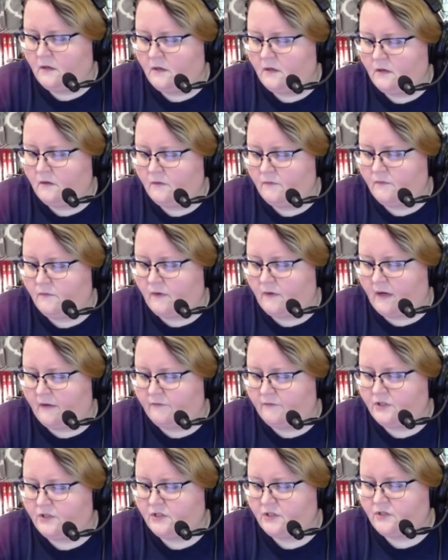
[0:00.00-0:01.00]
I have
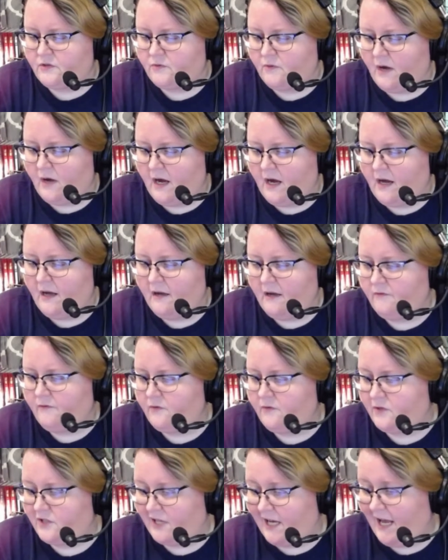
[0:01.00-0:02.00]
just arrived, which
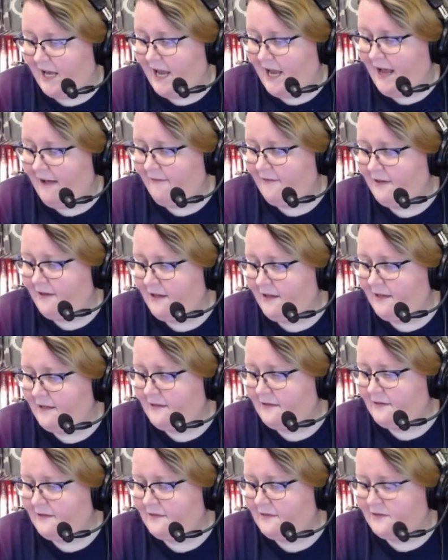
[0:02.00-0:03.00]
I haven't.
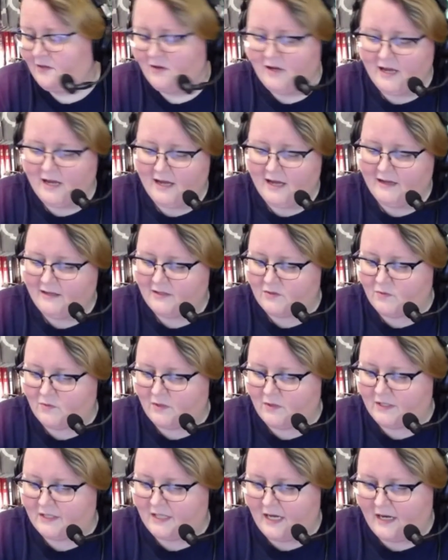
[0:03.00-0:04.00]
So yeah, it doesn't really
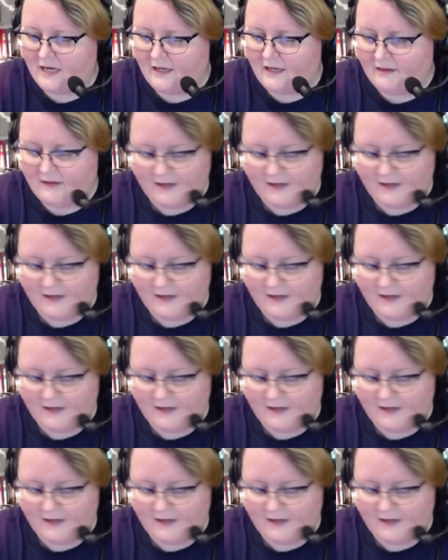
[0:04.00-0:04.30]
say anything.